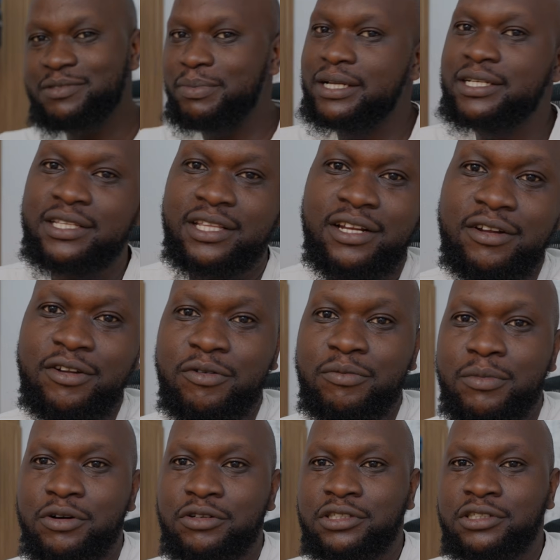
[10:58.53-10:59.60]
better than no
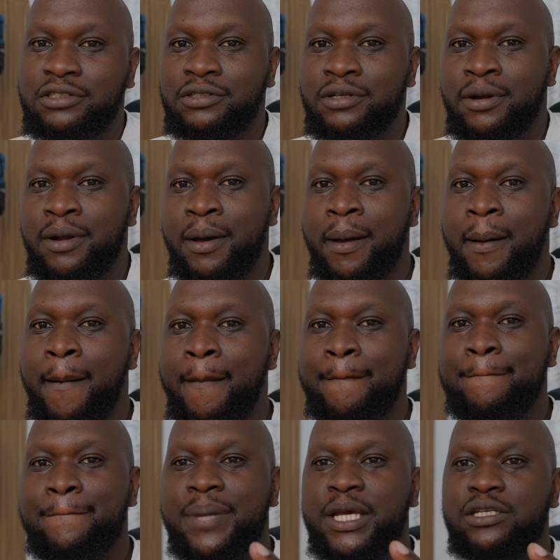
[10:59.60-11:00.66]
motion.
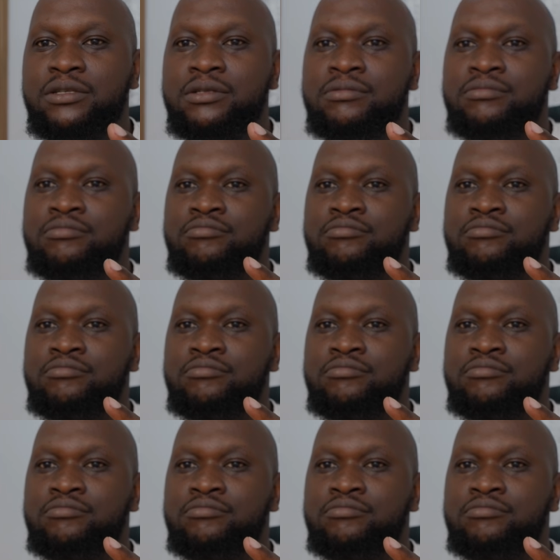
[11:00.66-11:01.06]
Peace.